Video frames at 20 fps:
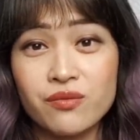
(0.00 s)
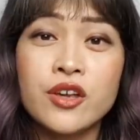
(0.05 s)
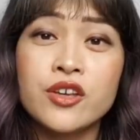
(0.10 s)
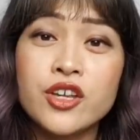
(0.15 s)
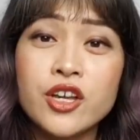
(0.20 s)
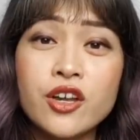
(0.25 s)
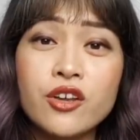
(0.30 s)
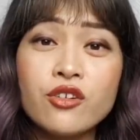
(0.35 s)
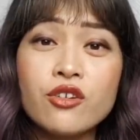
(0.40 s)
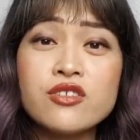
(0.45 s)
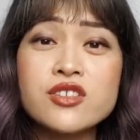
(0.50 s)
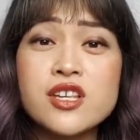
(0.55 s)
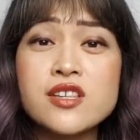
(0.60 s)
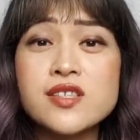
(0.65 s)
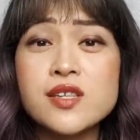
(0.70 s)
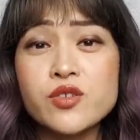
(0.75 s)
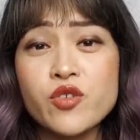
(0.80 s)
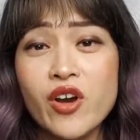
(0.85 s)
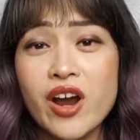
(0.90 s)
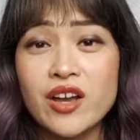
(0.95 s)
You can also
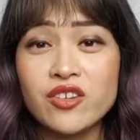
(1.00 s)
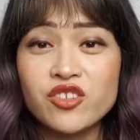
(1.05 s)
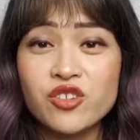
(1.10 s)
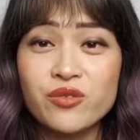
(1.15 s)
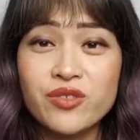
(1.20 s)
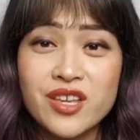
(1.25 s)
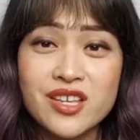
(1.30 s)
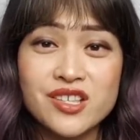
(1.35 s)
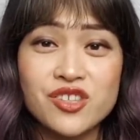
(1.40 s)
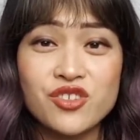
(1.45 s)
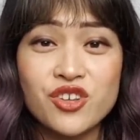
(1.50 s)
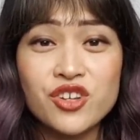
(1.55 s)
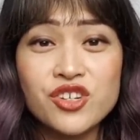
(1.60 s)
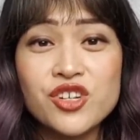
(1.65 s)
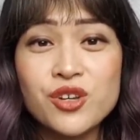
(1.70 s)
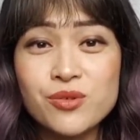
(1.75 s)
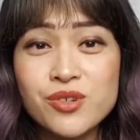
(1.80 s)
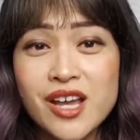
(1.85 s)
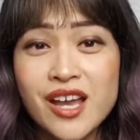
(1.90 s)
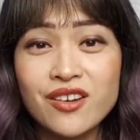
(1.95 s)
subscribe to this
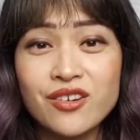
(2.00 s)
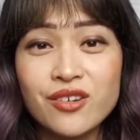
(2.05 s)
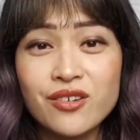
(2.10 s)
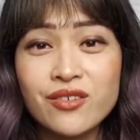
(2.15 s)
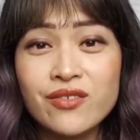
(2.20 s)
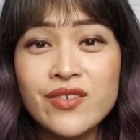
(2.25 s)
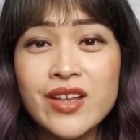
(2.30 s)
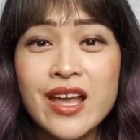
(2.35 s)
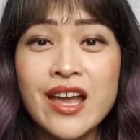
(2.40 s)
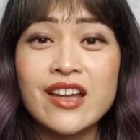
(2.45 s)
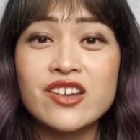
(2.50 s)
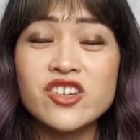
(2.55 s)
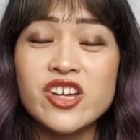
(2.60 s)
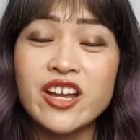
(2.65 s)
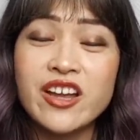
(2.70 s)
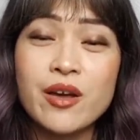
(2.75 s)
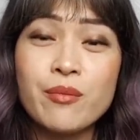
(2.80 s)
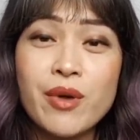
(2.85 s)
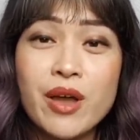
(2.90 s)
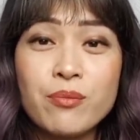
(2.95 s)
YouTube channel and
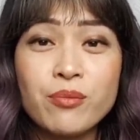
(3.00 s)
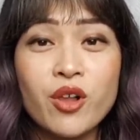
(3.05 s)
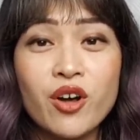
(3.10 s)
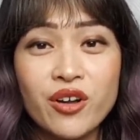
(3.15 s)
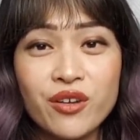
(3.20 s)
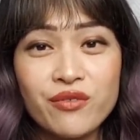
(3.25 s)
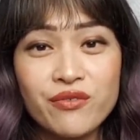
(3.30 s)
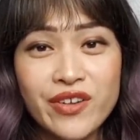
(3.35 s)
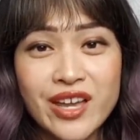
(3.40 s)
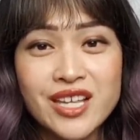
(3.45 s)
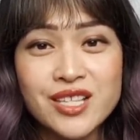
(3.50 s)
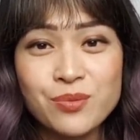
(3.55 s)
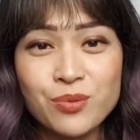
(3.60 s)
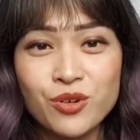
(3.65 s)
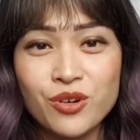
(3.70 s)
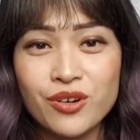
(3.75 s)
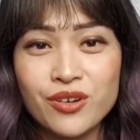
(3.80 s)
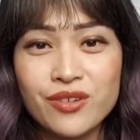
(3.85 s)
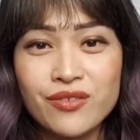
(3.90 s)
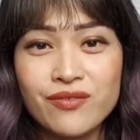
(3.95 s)
check out my blog and
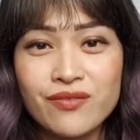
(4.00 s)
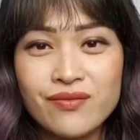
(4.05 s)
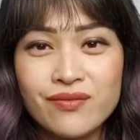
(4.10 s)
Facebook.